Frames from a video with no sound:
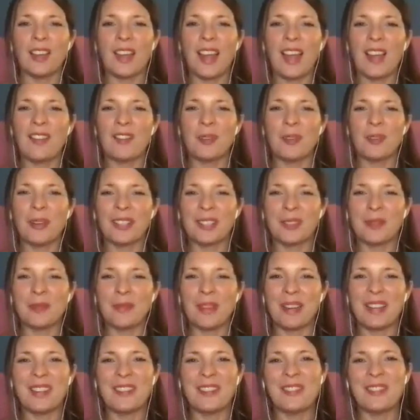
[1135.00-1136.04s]
everyone can
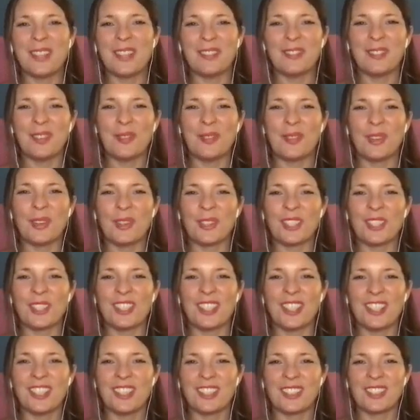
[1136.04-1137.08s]
benefit from your
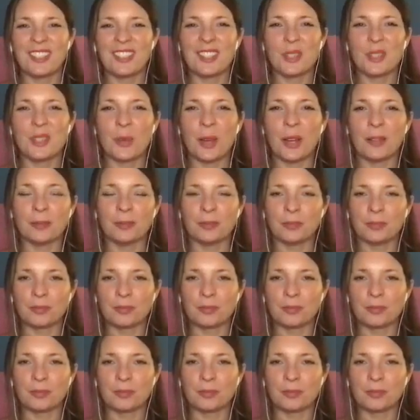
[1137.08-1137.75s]
suggestions as well.